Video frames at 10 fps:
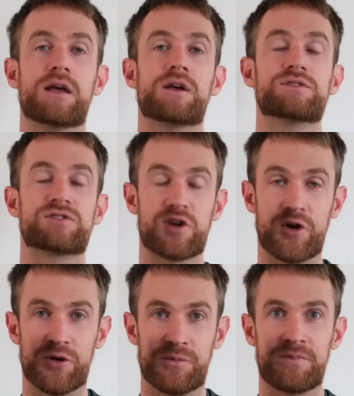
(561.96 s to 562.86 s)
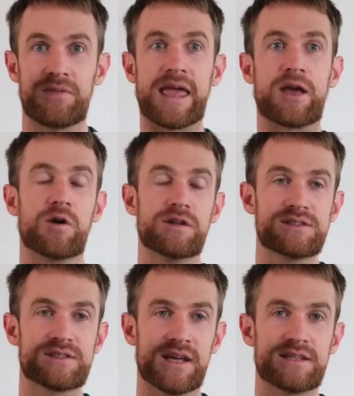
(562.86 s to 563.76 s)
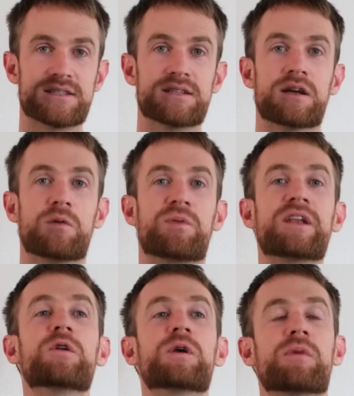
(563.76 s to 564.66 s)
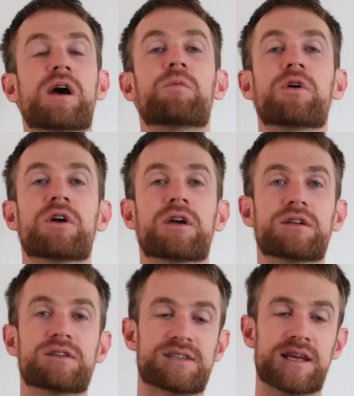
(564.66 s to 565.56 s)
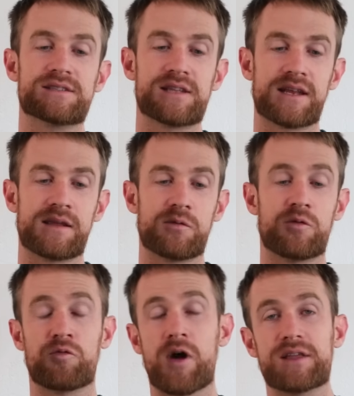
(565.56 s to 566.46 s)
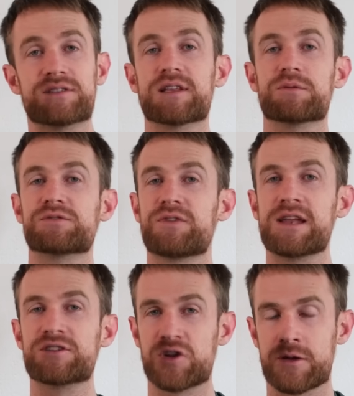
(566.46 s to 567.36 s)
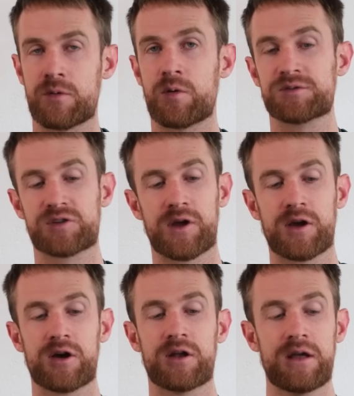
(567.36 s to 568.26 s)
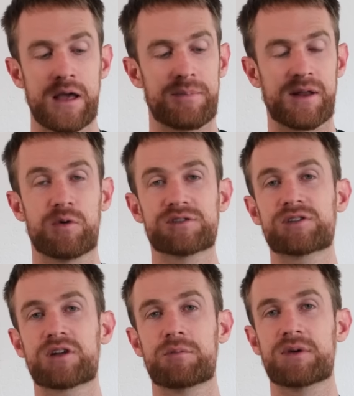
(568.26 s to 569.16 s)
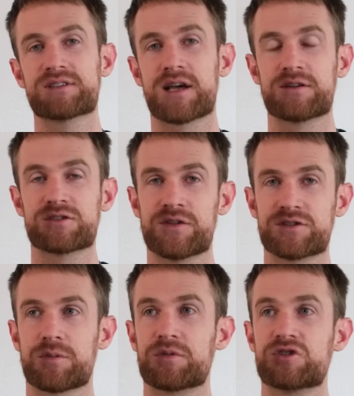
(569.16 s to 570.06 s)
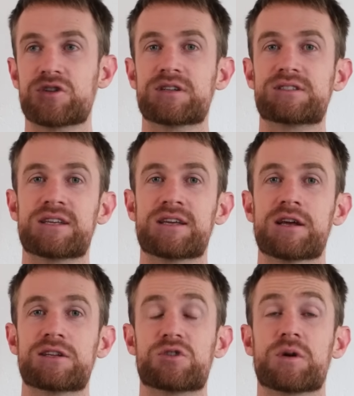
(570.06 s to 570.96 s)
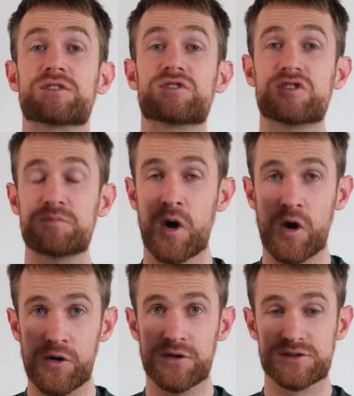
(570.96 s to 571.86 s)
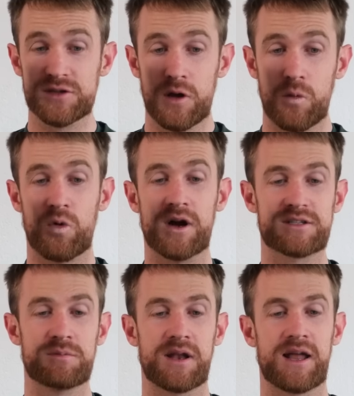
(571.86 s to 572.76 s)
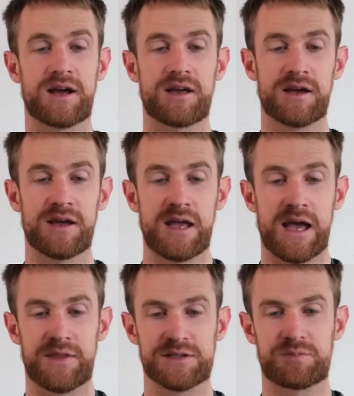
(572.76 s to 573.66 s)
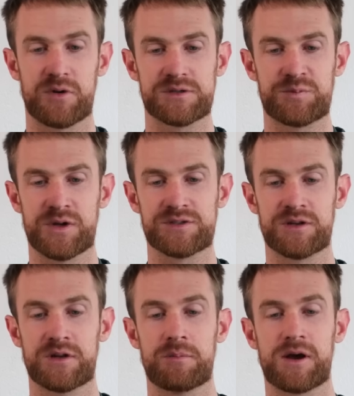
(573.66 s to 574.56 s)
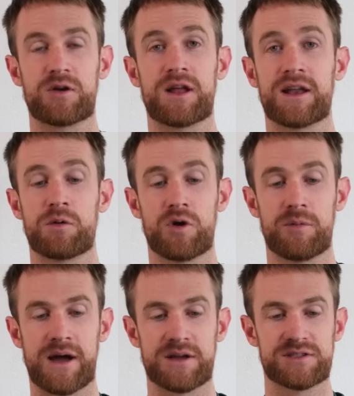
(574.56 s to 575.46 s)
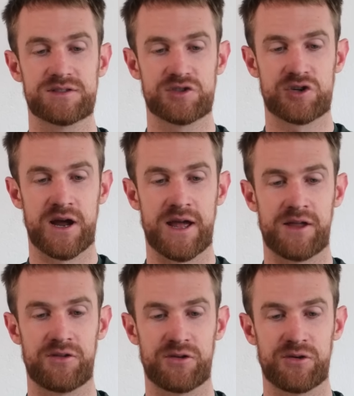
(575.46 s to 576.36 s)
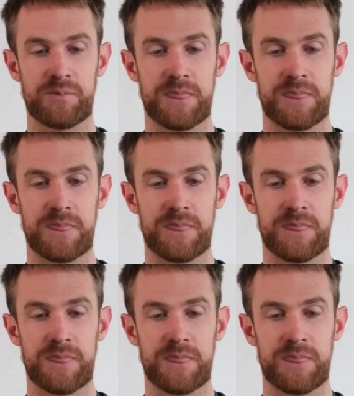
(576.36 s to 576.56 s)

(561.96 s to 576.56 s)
So they go and sit. Pieter-Louis Myburgh says that writes that he was fairly certain about what was going on, but he wasn't going to miss out on this opportunity to expose what Malaka and the spokesperson, Magolane, were about to try and do.